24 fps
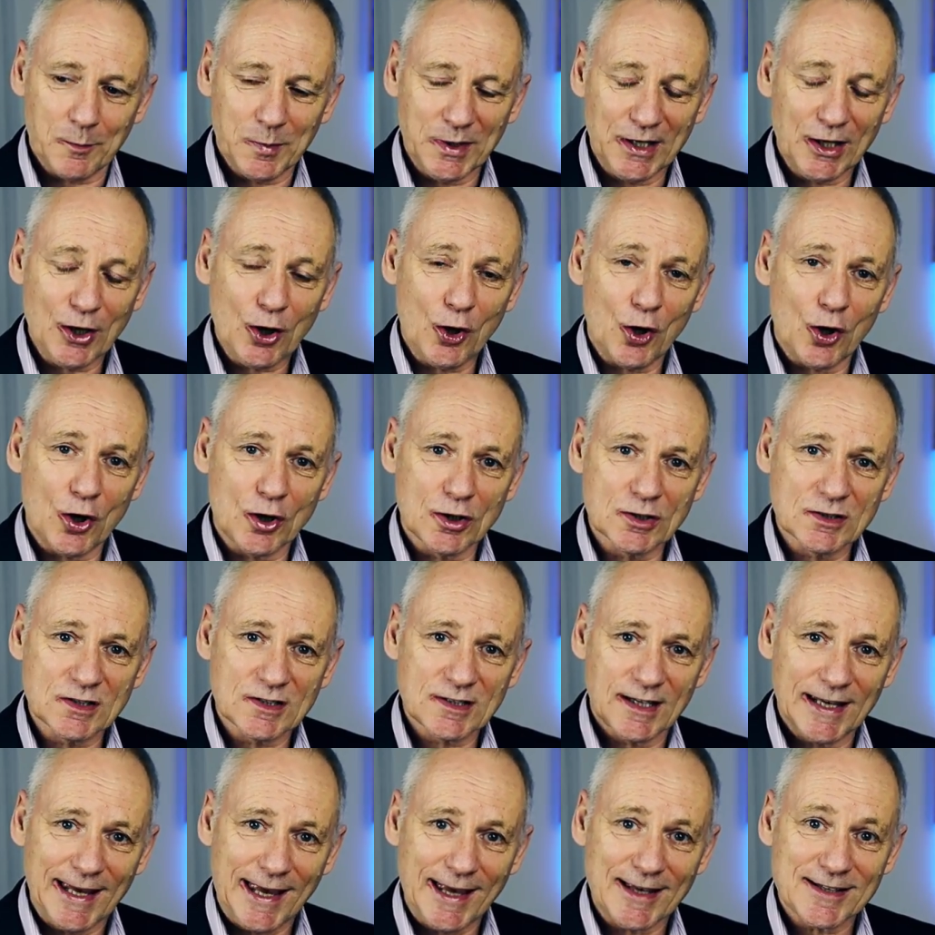
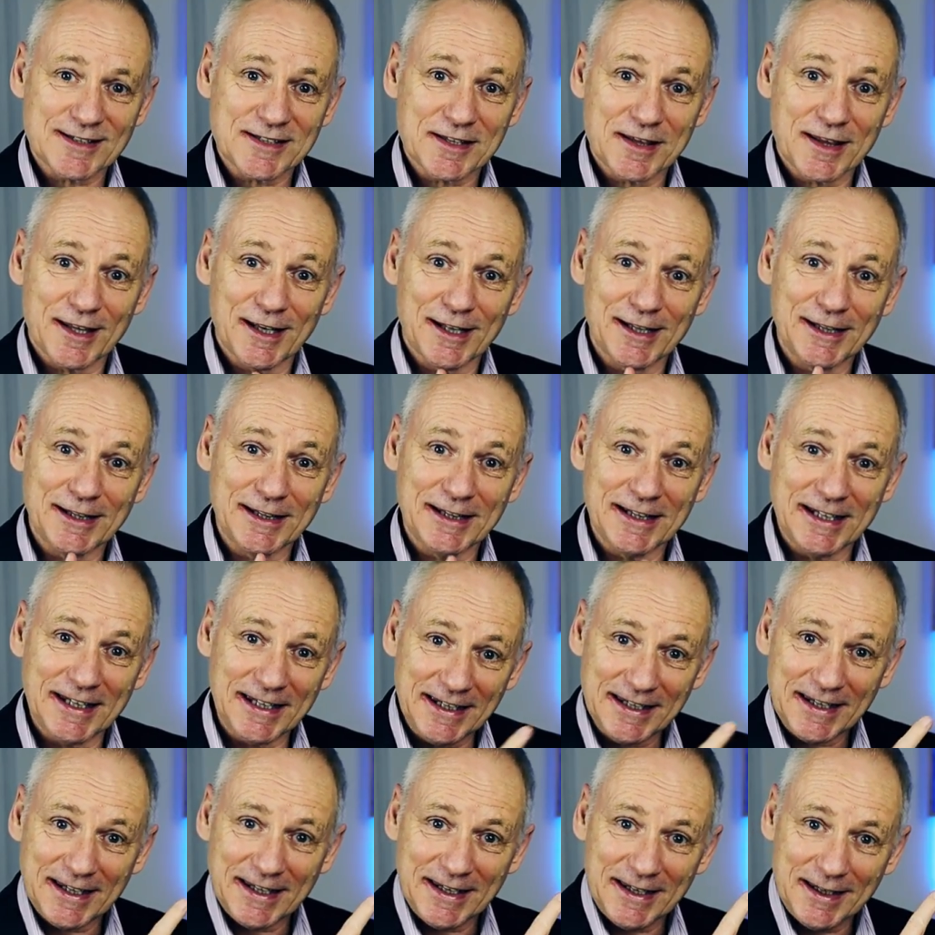because it's the
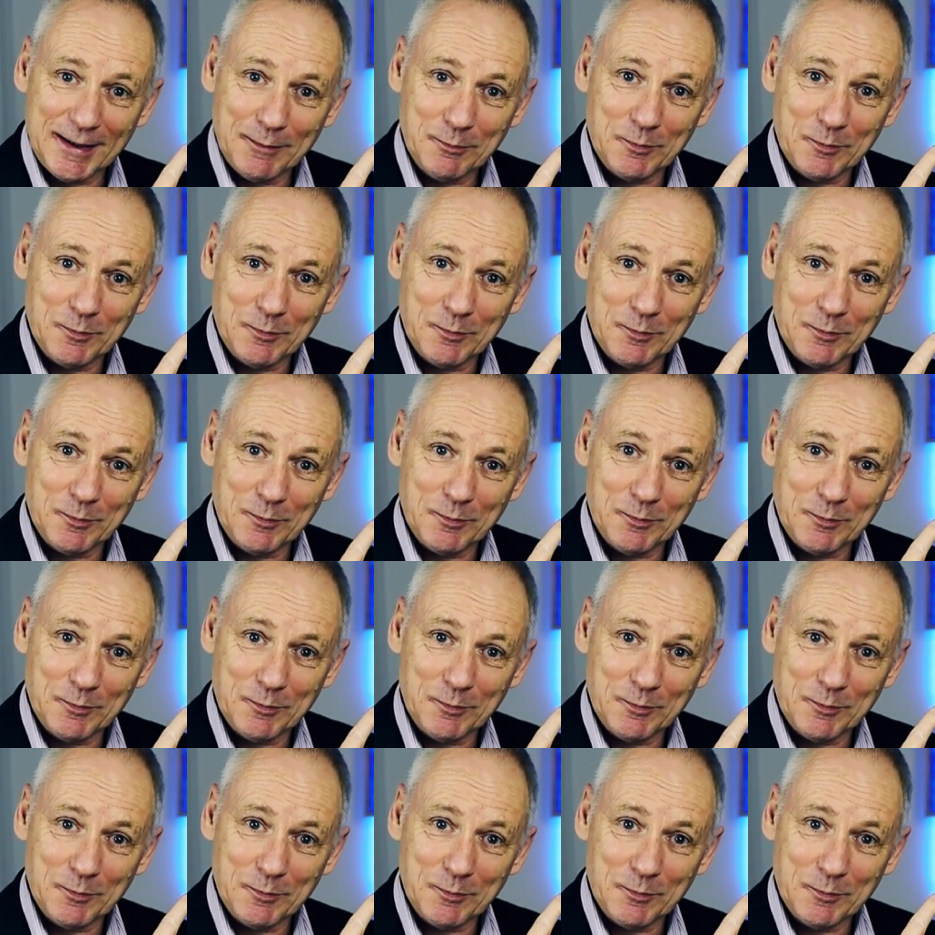leaky